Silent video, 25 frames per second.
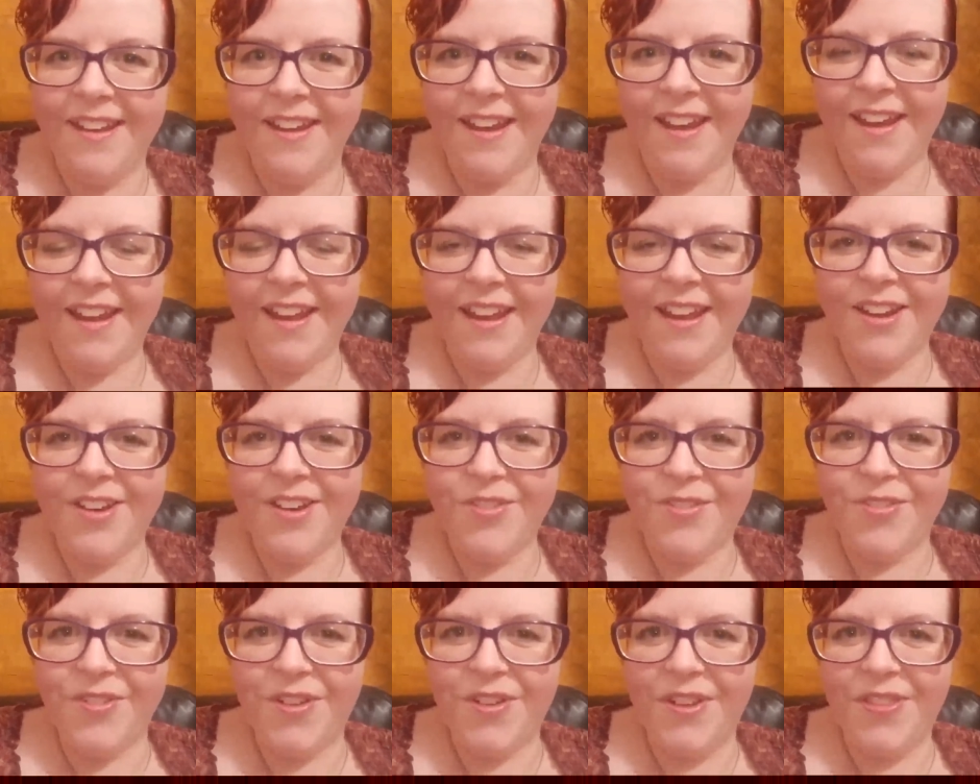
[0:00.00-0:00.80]
I had a
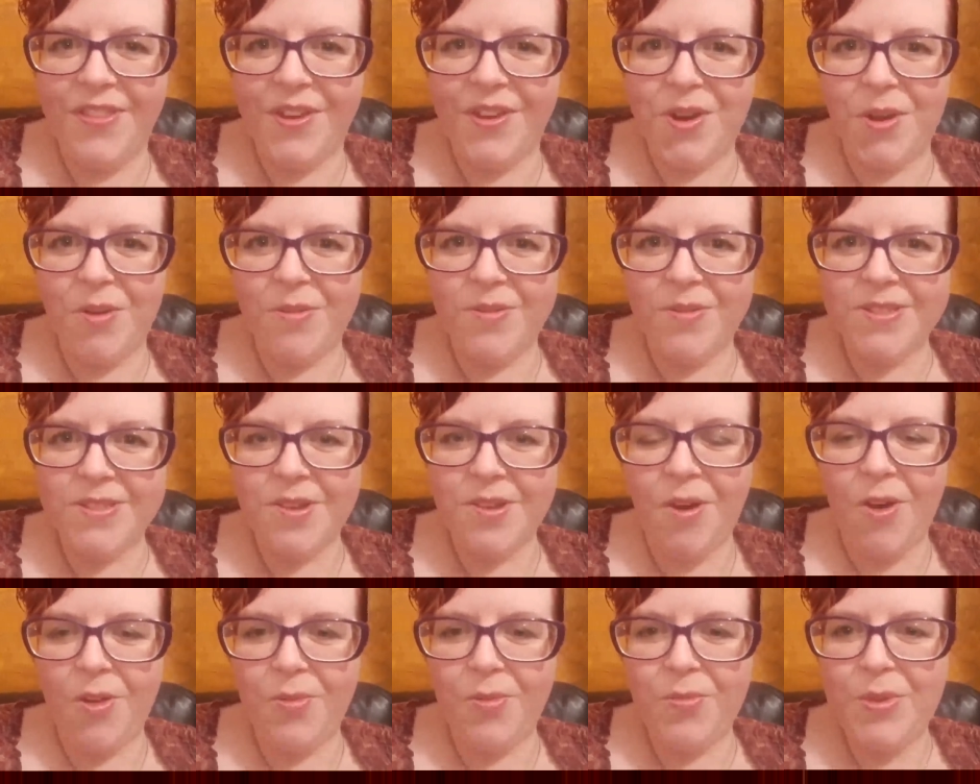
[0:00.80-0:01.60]
friend that always
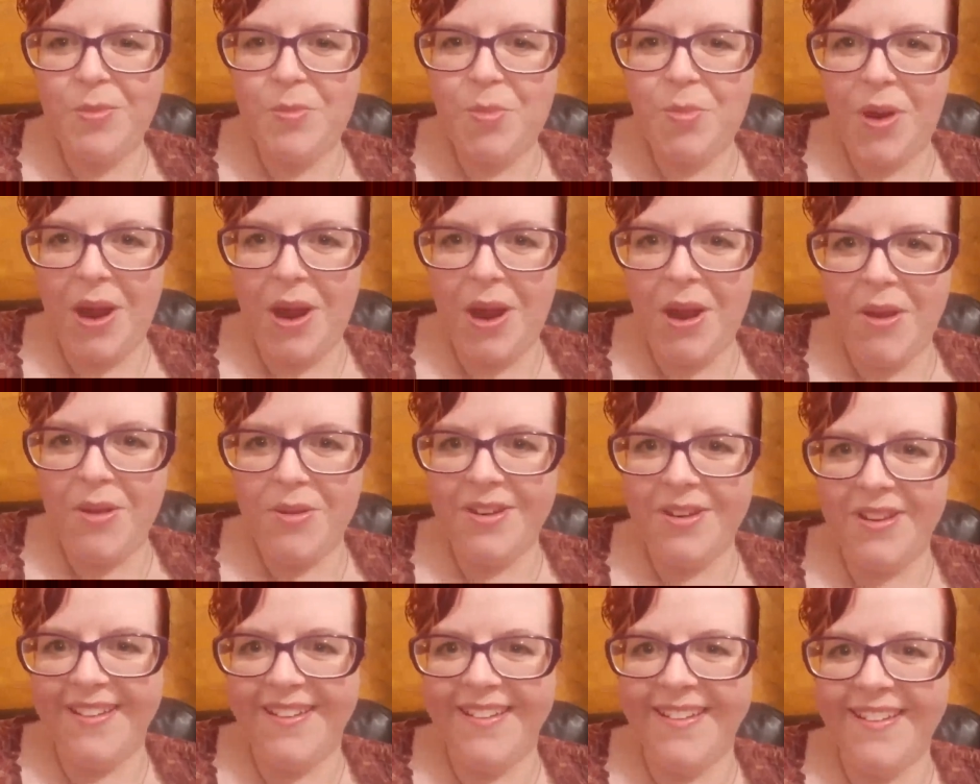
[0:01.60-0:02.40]
called me
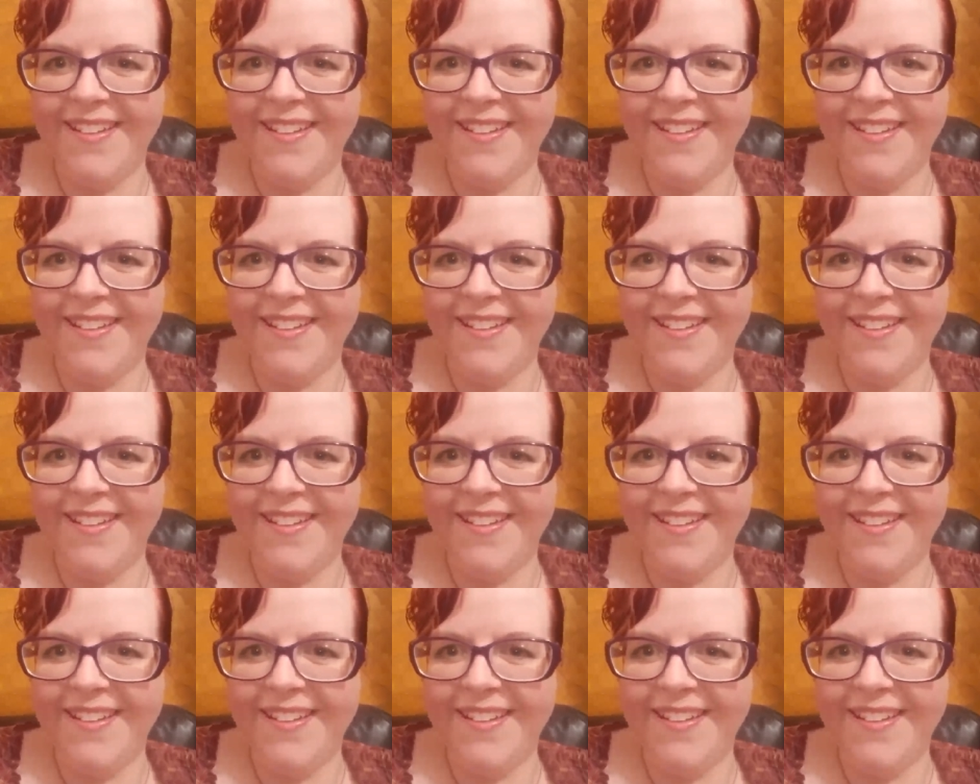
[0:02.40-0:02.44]
Brown.